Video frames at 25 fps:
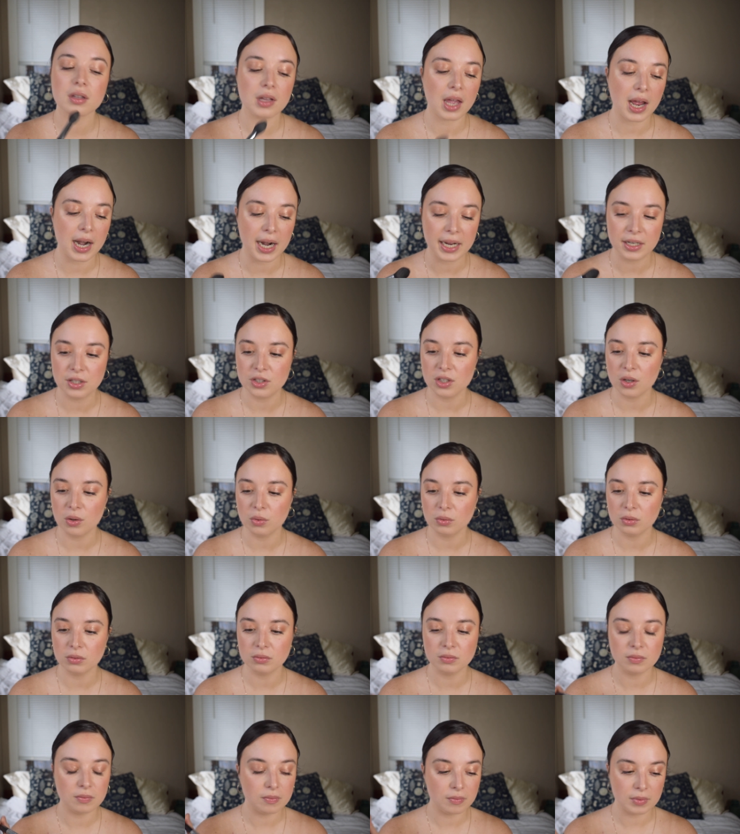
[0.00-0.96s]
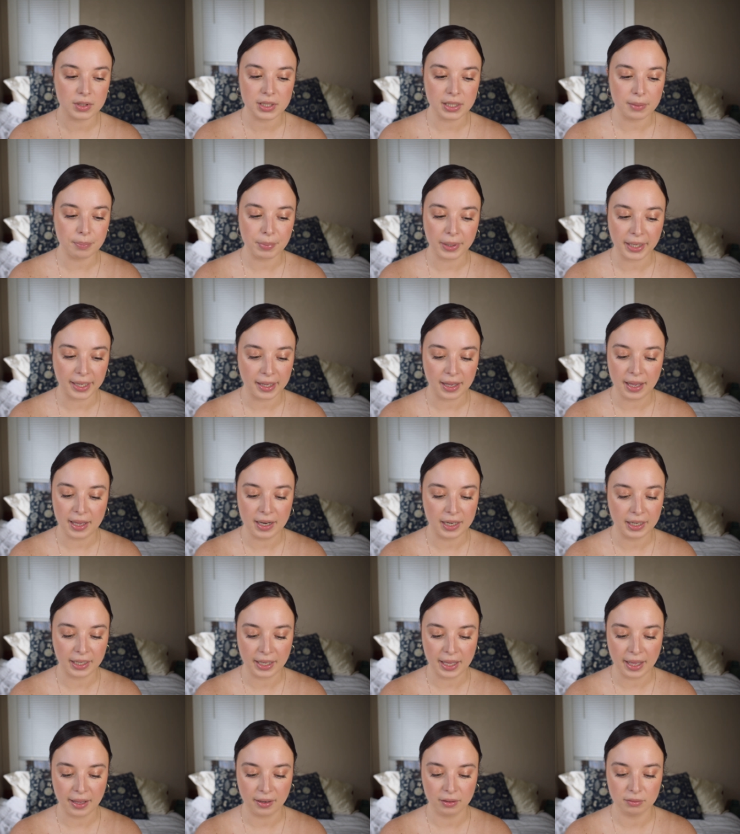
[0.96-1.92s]
And I don't dip it in
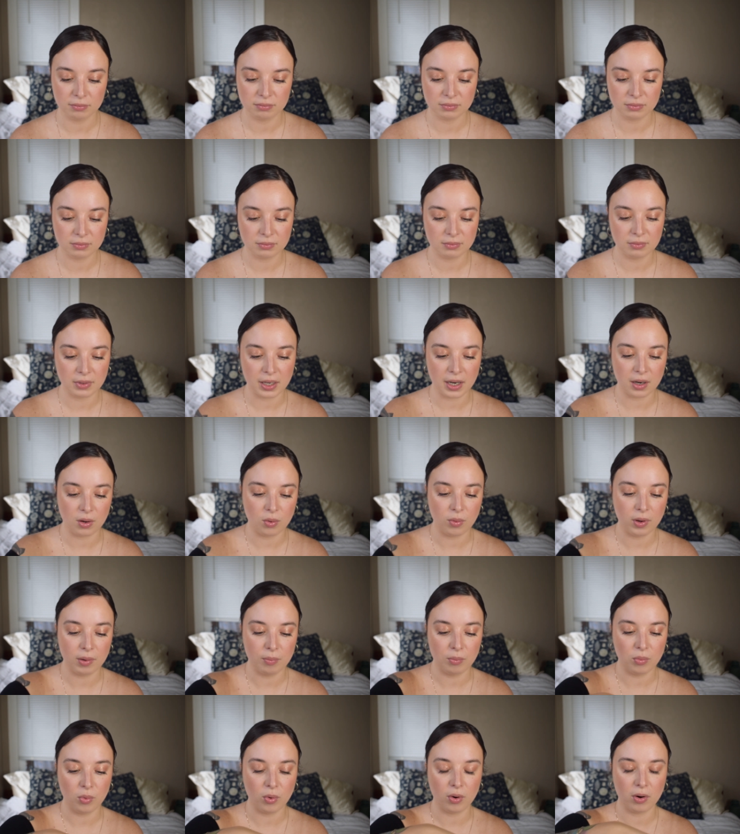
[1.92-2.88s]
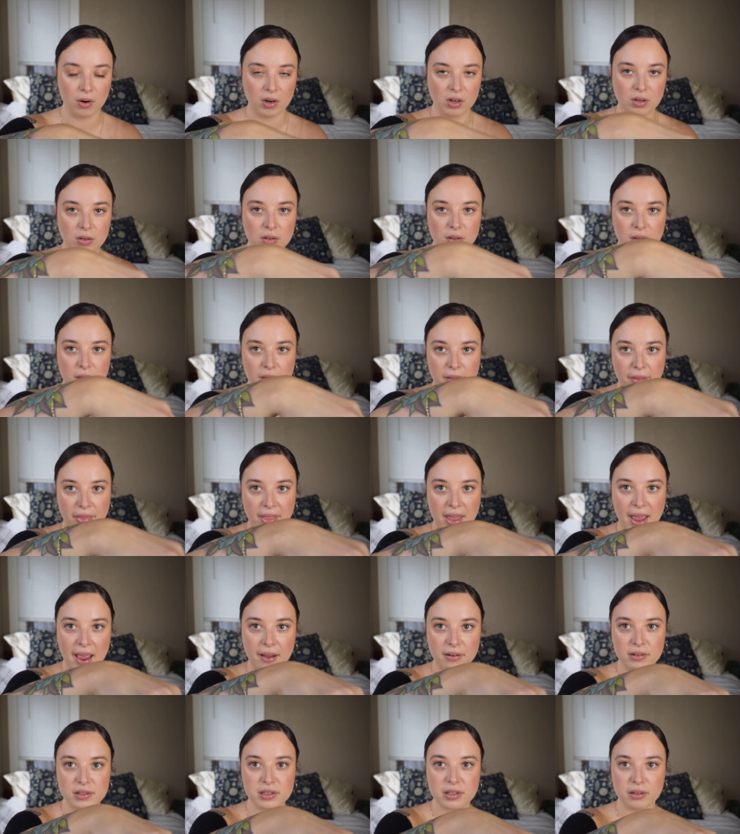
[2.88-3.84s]
again. I don't want more than
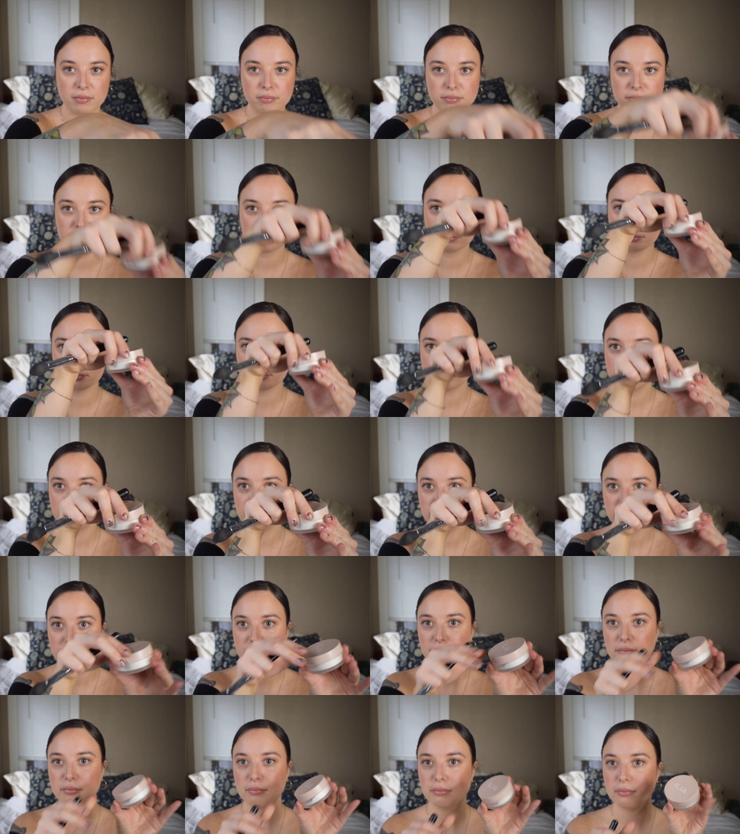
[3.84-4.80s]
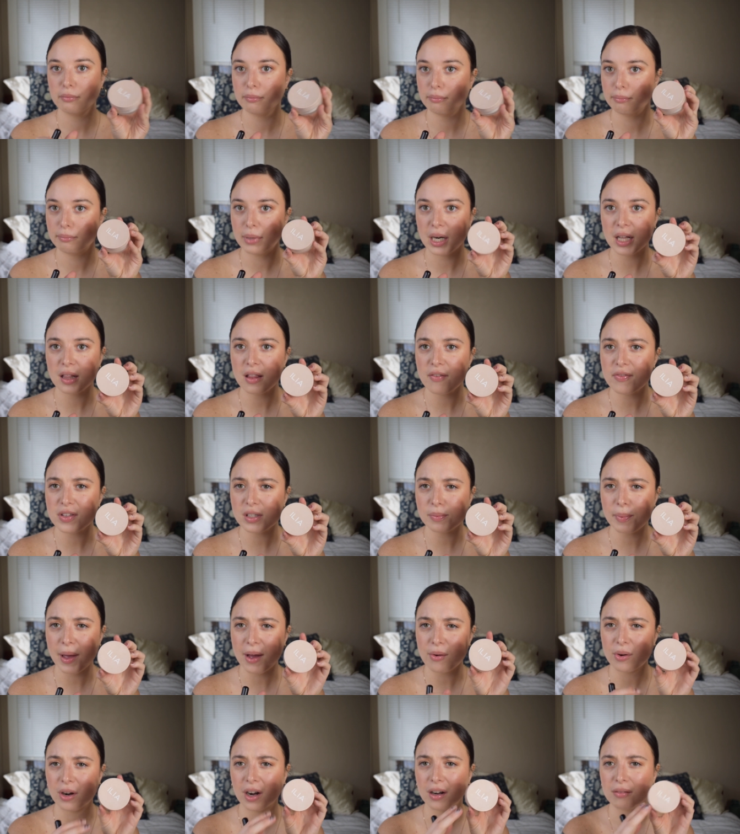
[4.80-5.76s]
that. But I love this
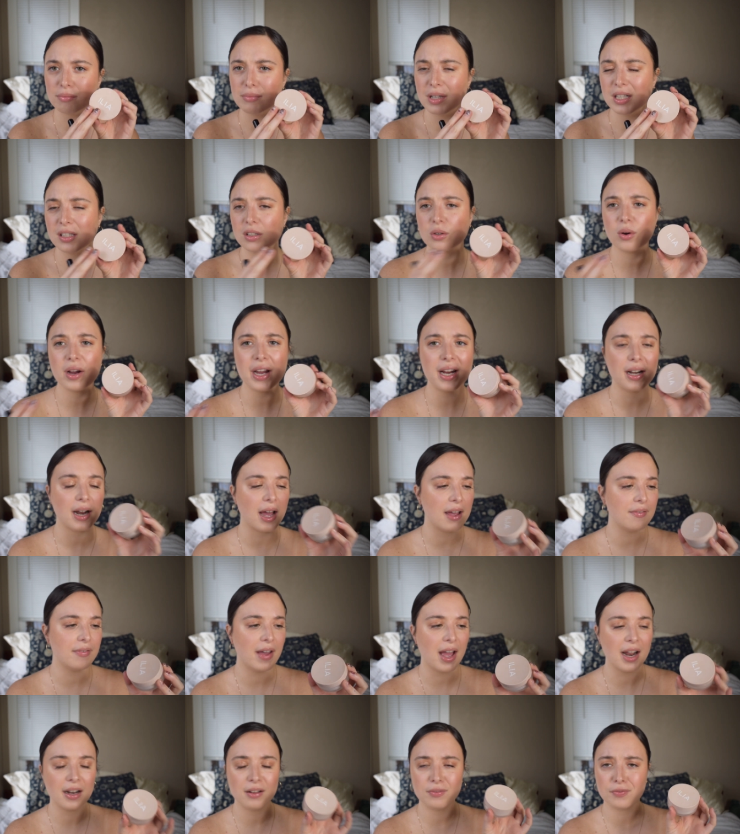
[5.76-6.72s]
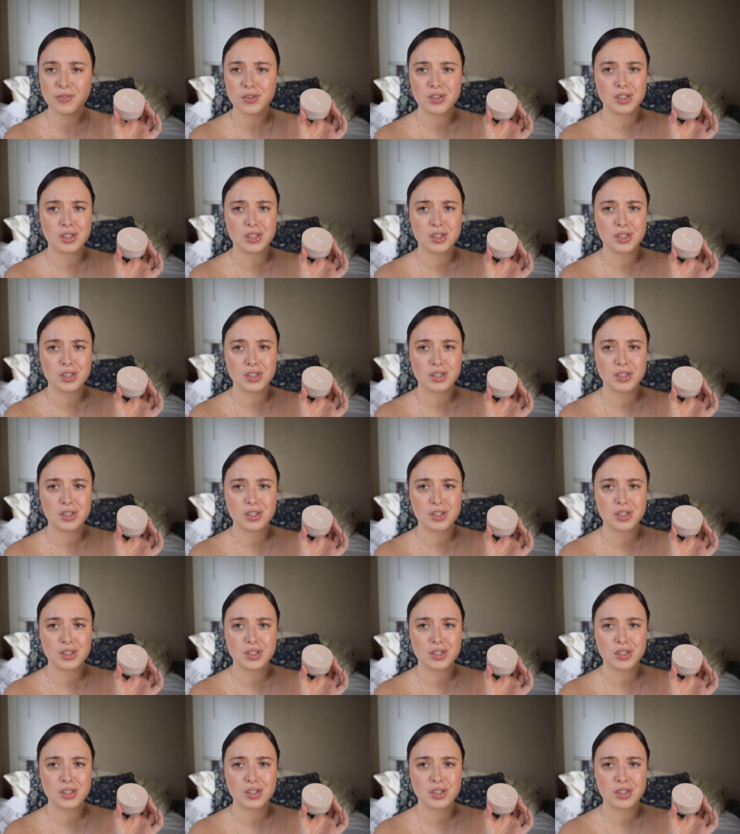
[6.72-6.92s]
powder. It's great. I've had it for